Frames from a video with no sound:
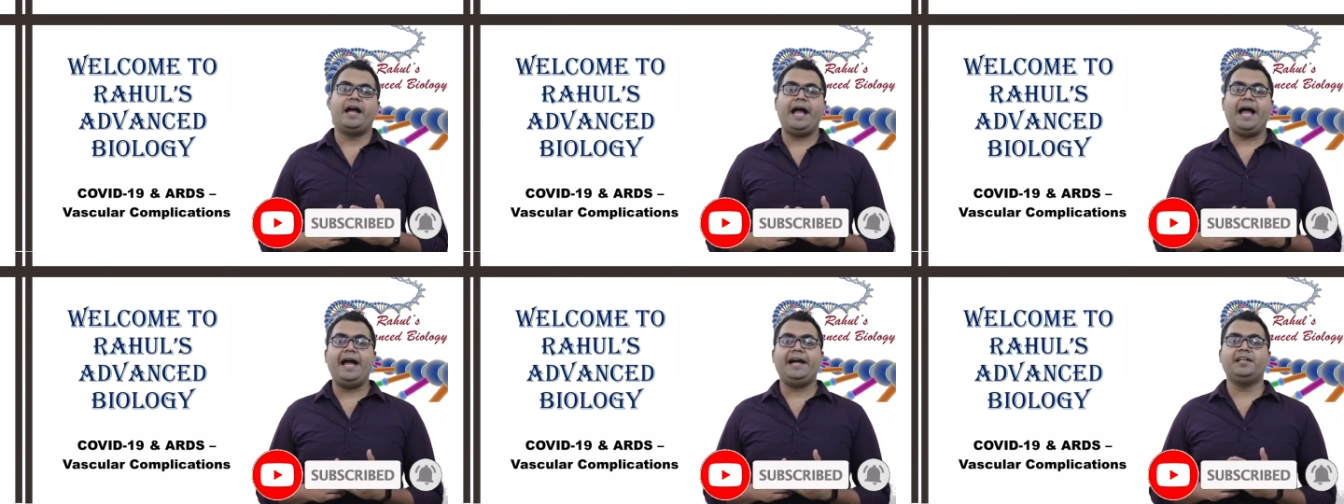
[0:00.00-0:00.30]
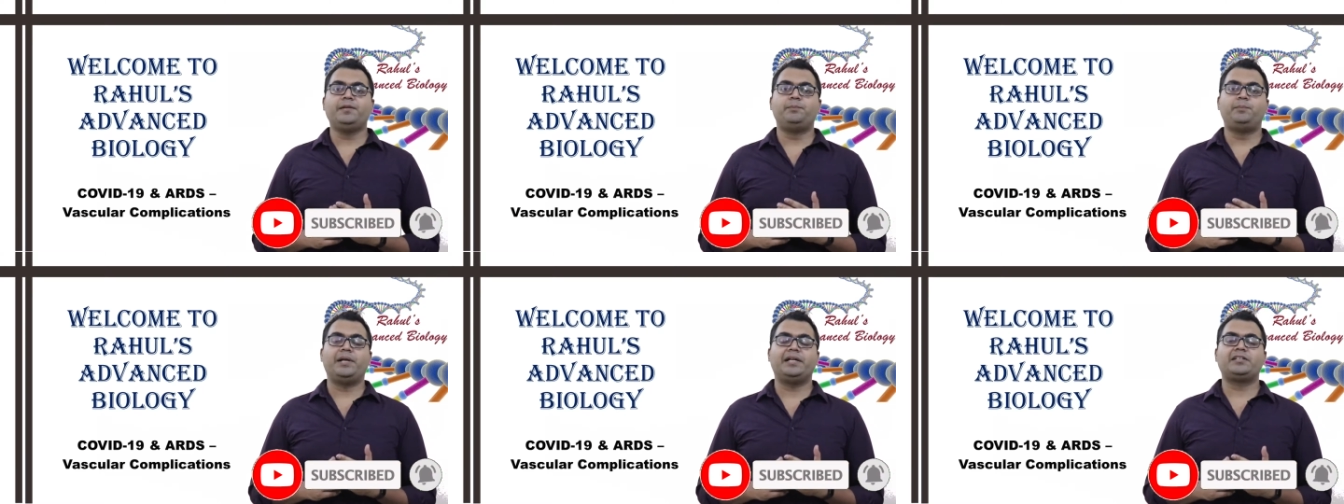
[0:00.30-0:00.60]

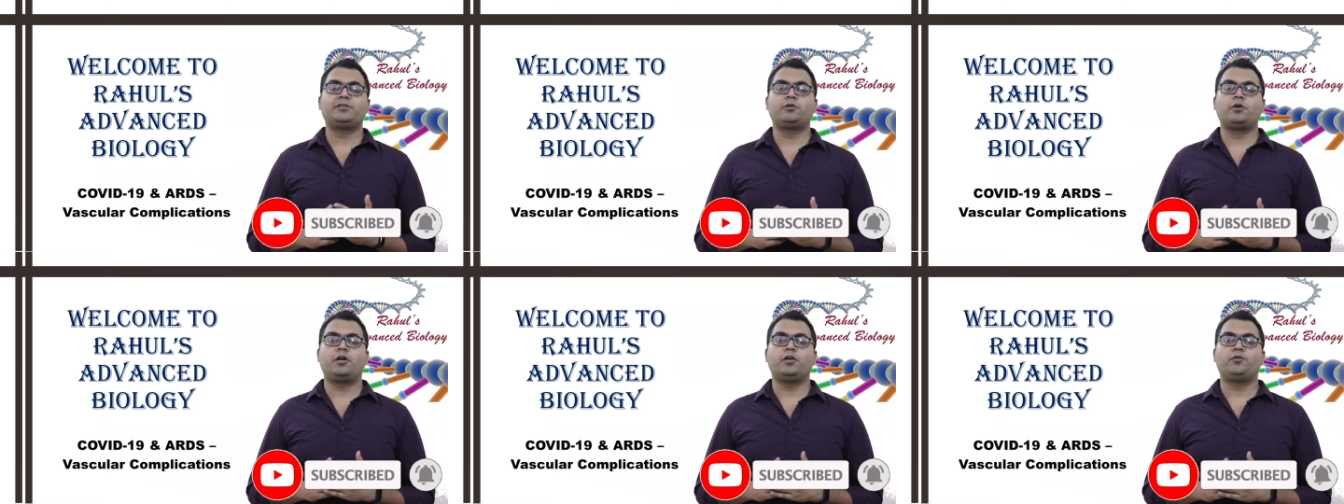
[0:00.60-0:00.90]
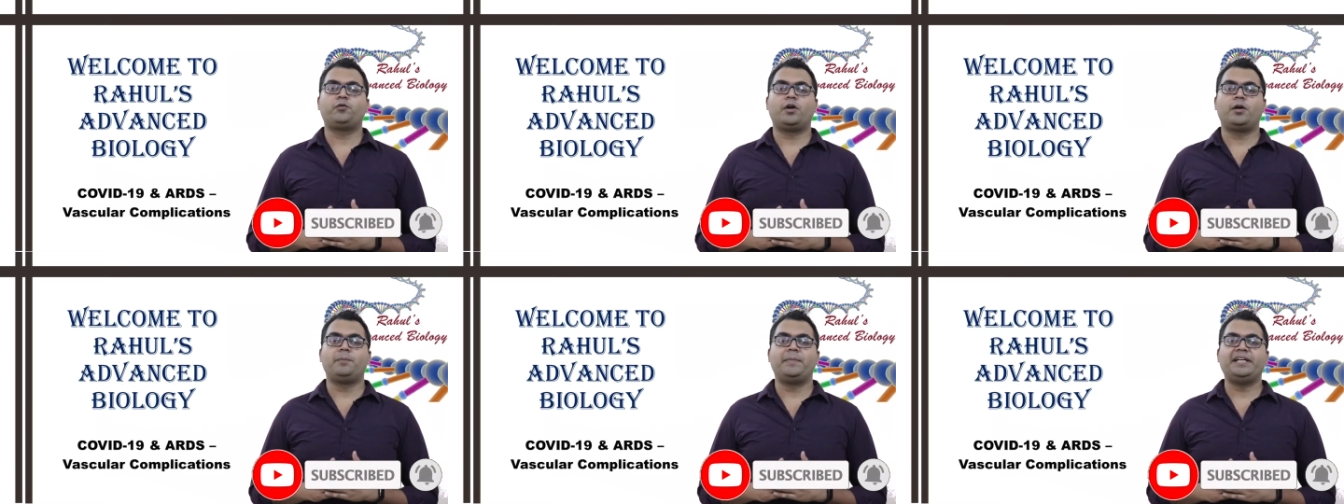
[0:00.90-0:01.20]
and blood clot
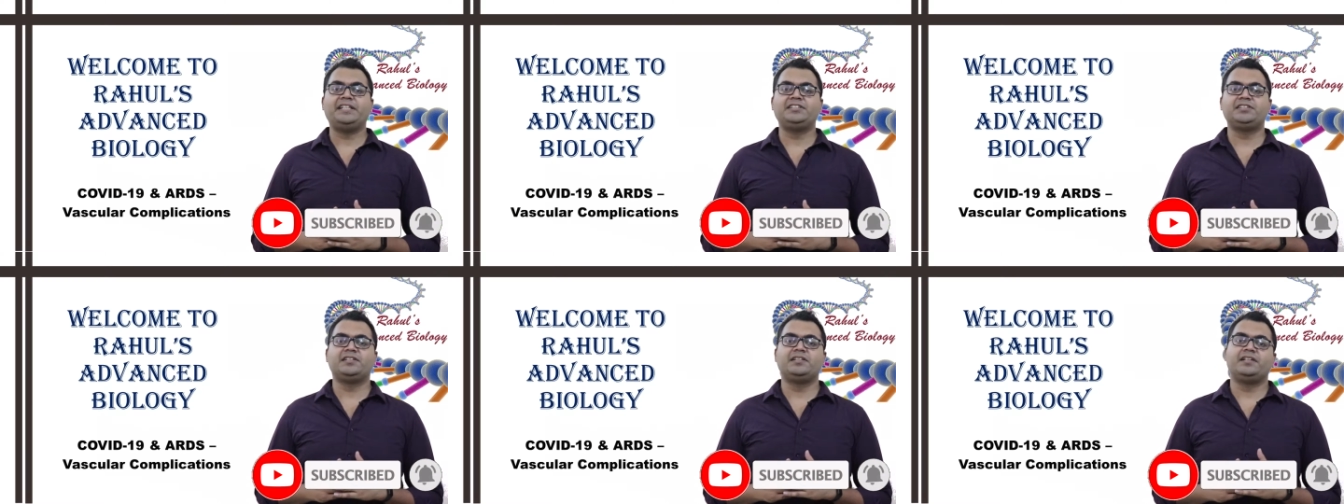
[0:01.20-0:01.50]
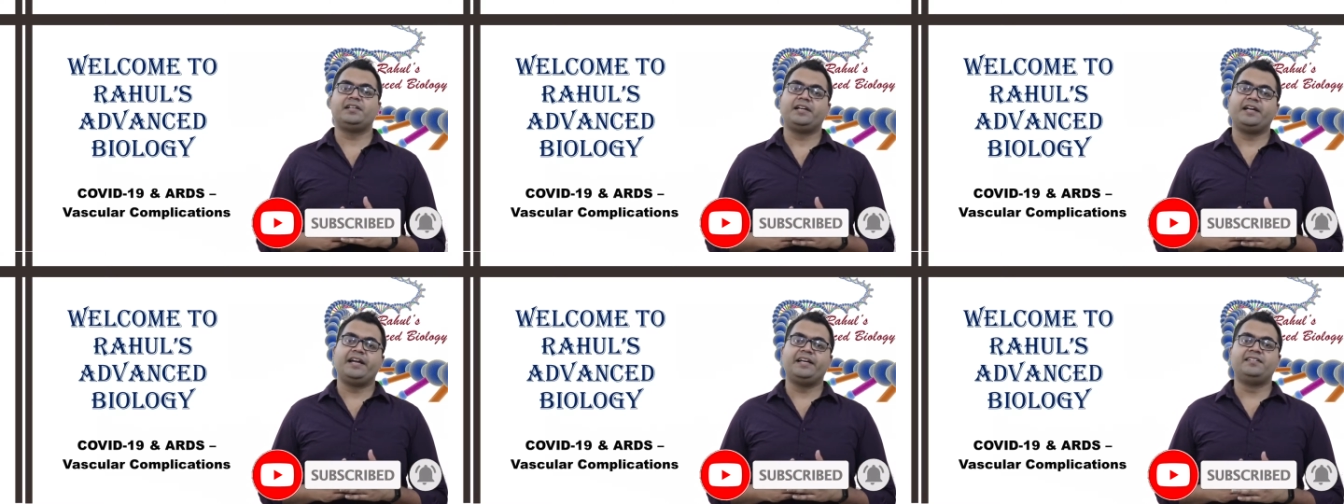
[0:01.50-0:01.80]
formation
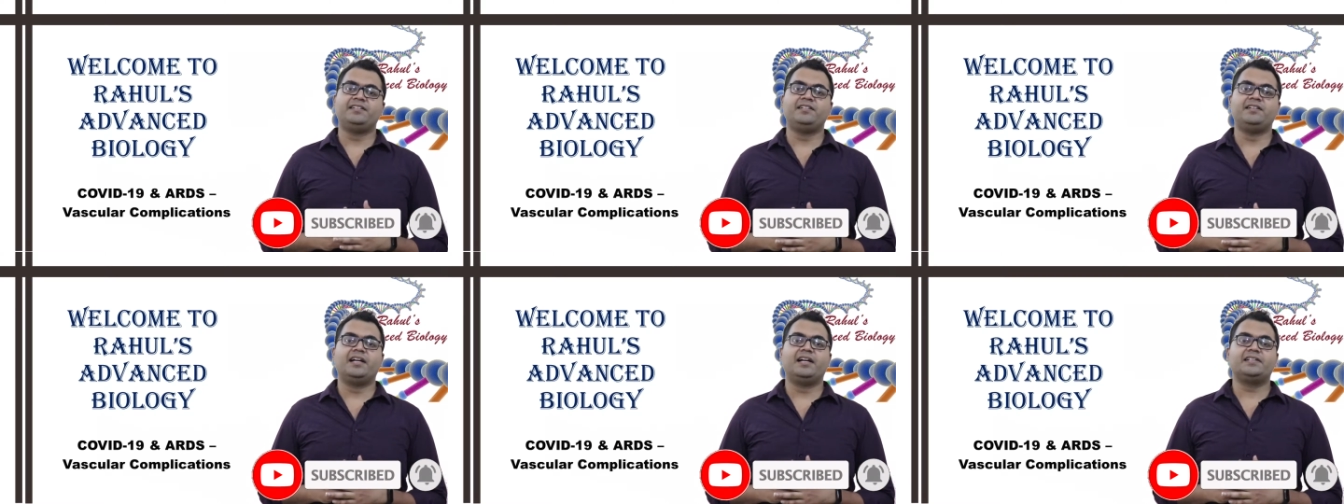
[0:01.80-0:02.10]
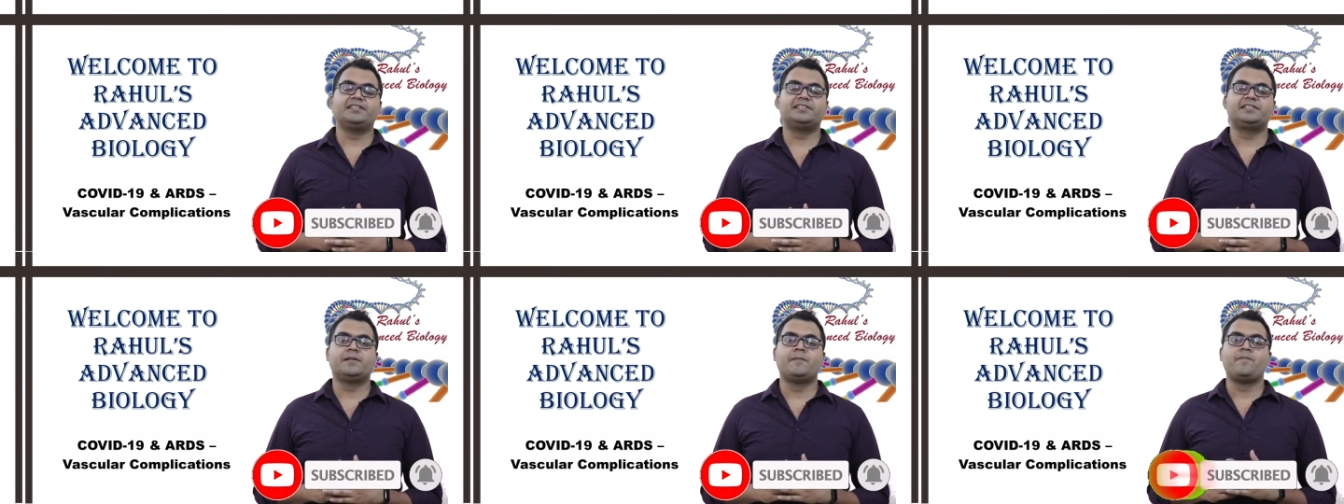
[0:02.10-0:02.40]
in the
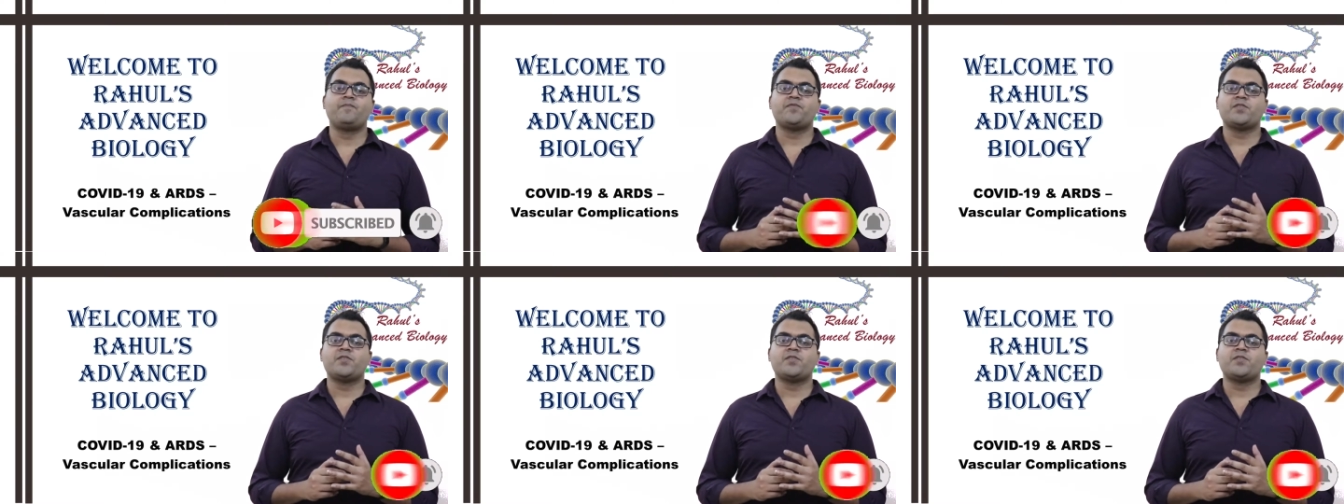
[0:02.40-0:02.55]
lungs.